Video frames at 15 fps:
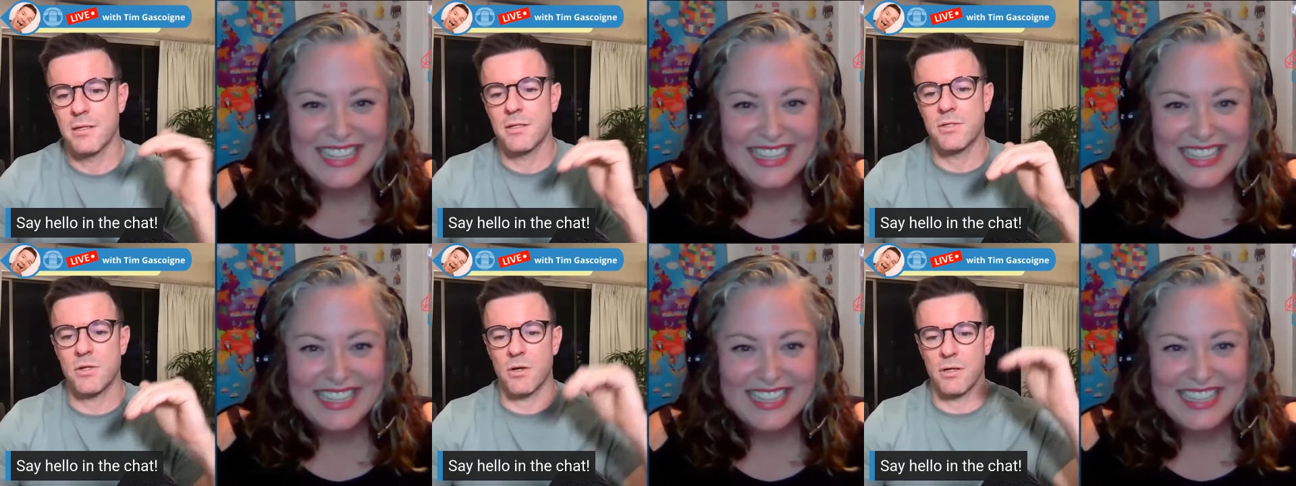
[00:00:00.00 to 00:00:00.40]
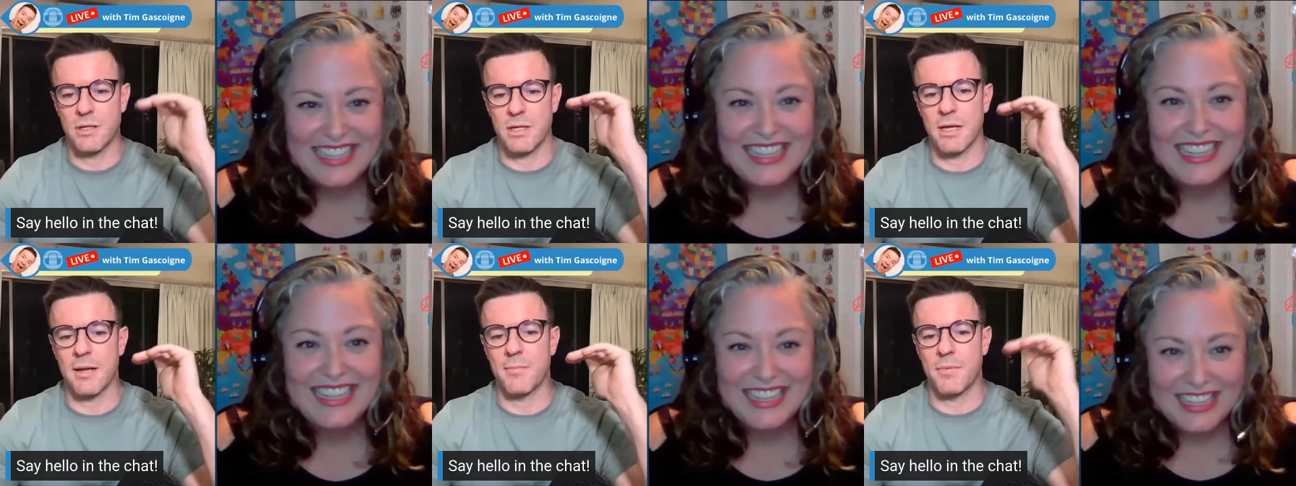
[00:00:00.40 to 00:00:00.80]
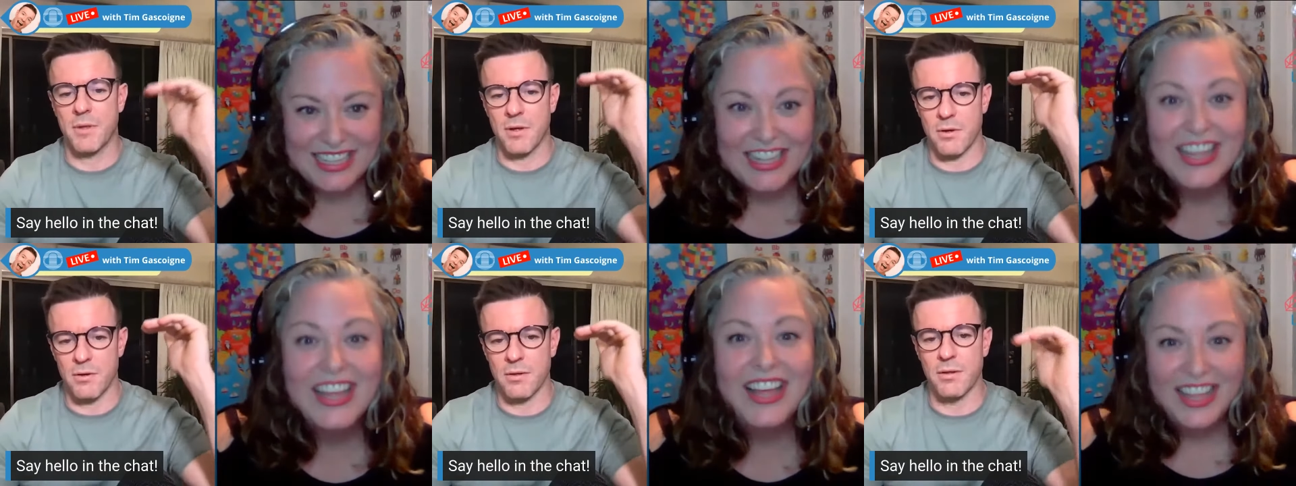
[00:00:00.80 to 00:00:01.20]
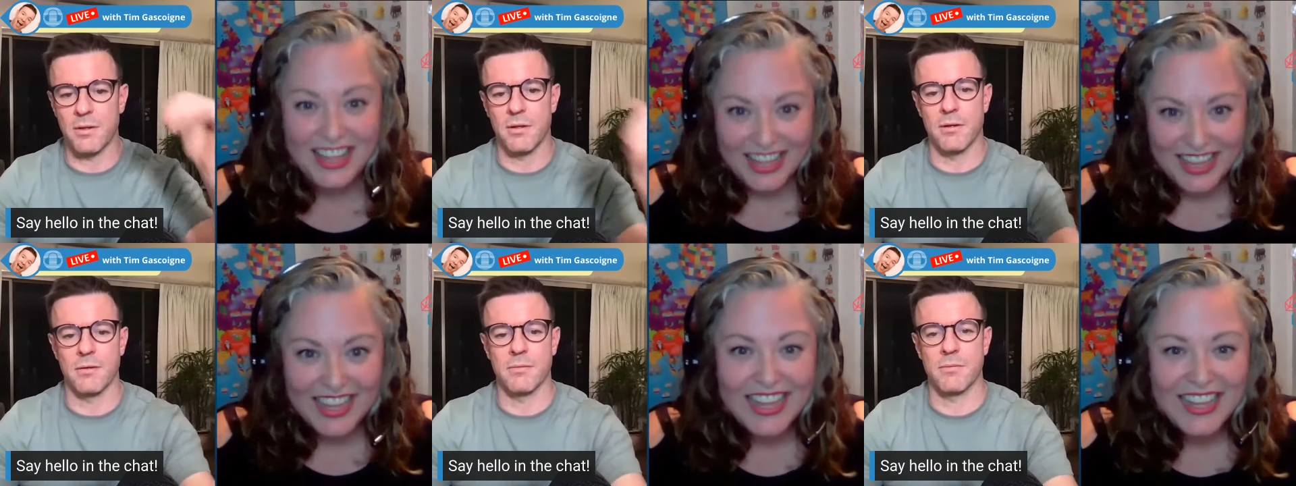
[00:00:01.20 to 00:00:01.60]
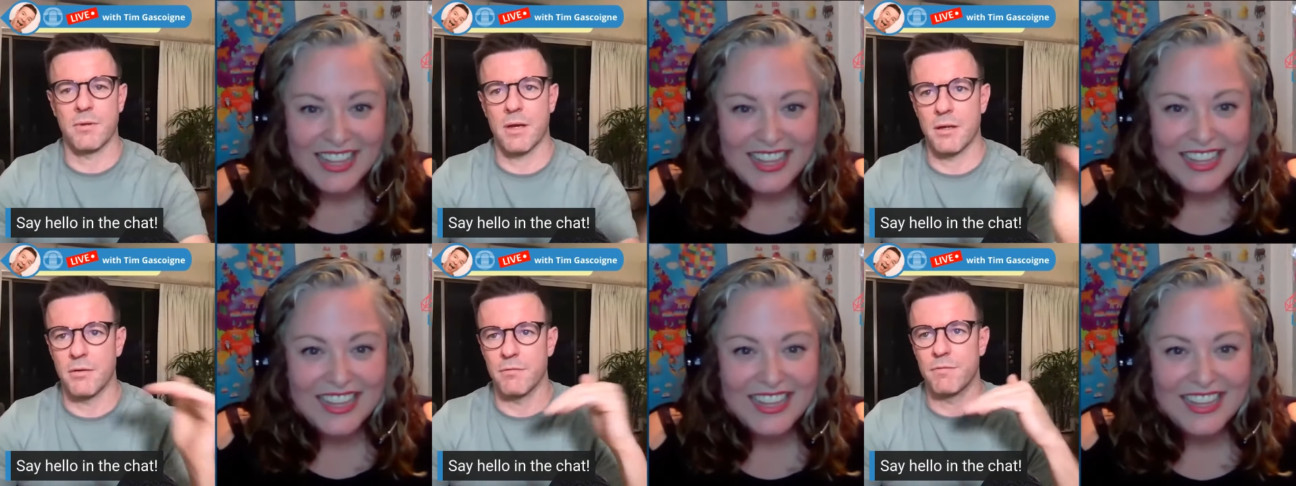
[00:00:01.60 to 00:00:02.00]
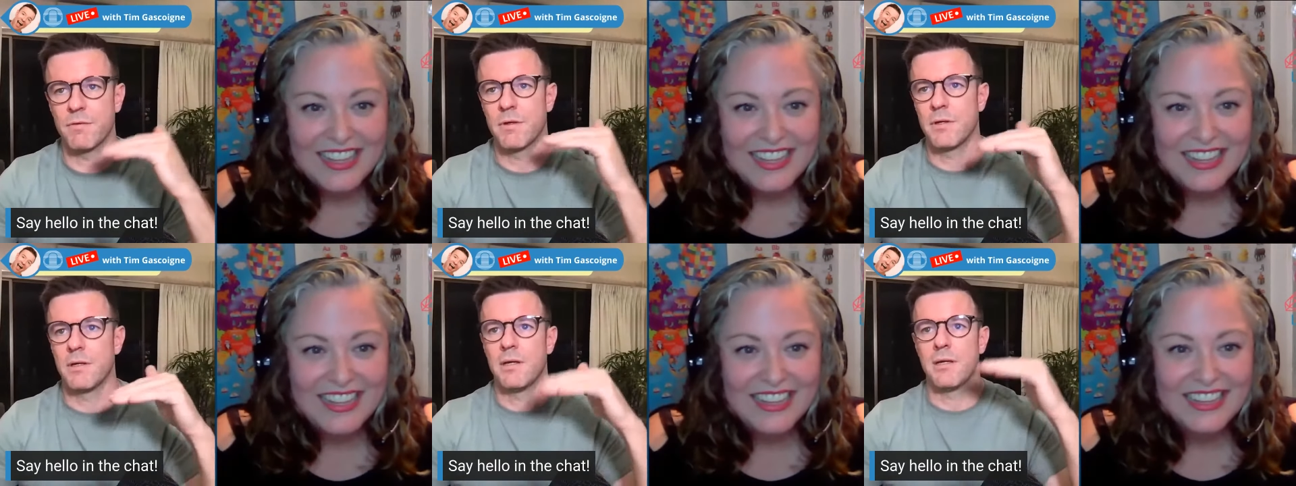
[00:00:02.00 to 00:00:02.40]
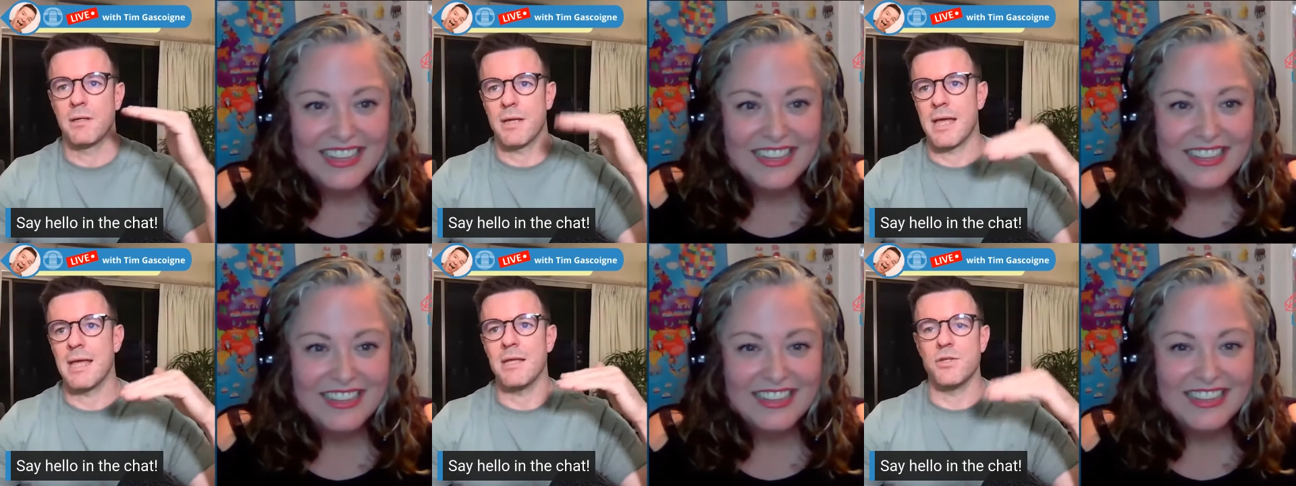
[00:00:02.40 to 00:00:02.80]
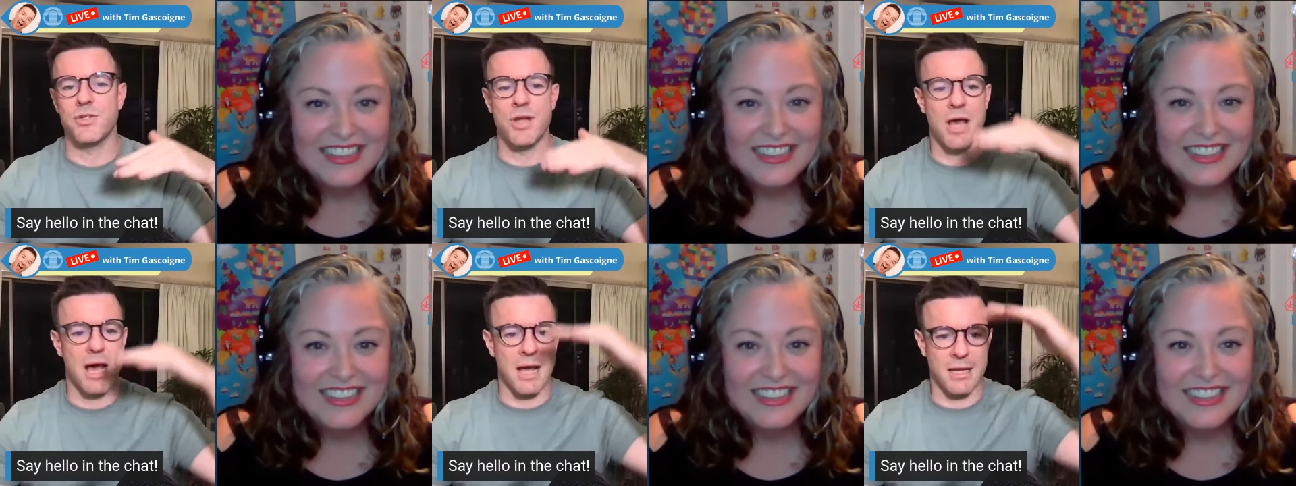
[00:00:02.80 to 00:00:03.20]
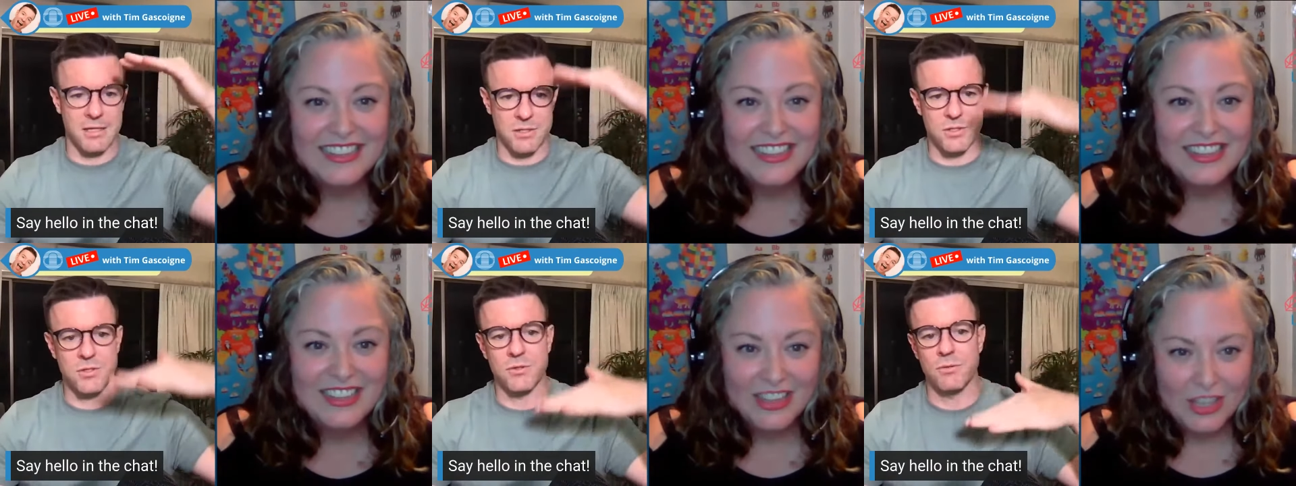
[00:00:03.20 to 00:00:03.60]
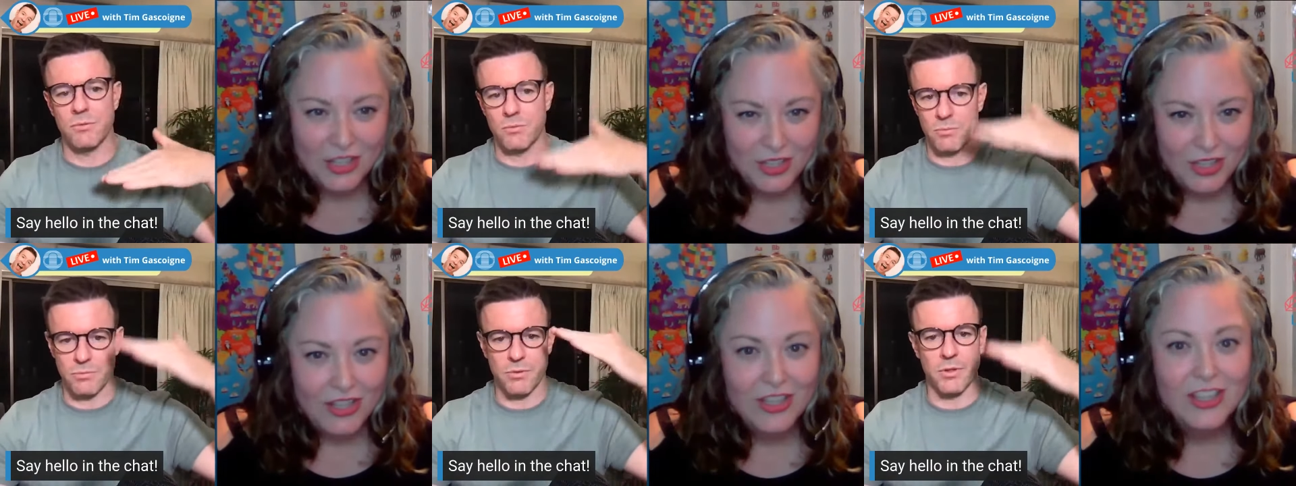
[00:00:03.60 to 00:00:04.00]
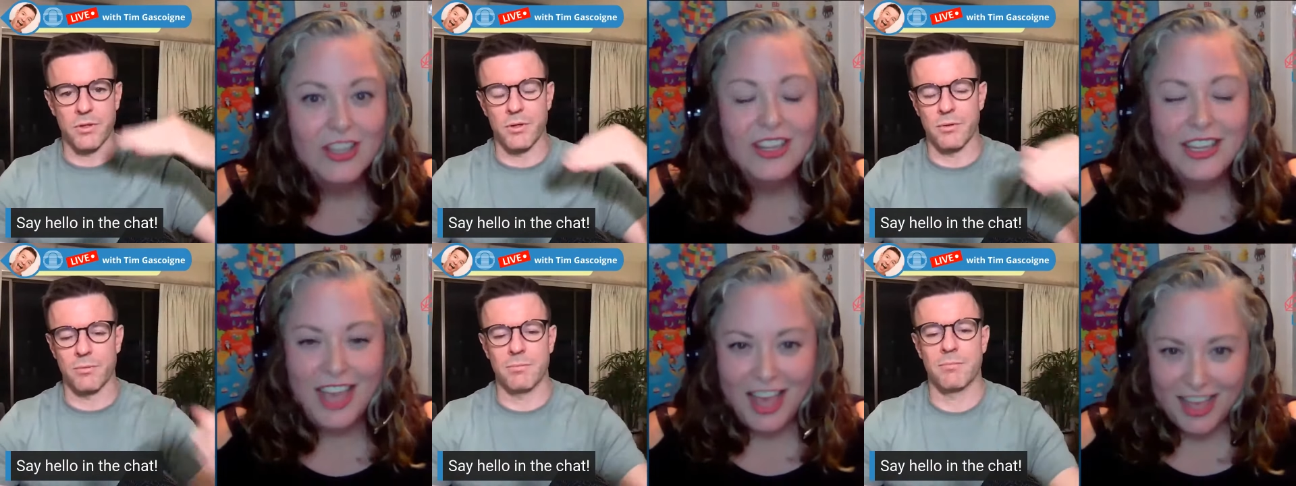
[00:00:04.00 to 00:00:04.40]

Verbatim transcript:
Speaker 1: starting to get up there in the kind of age nine to you know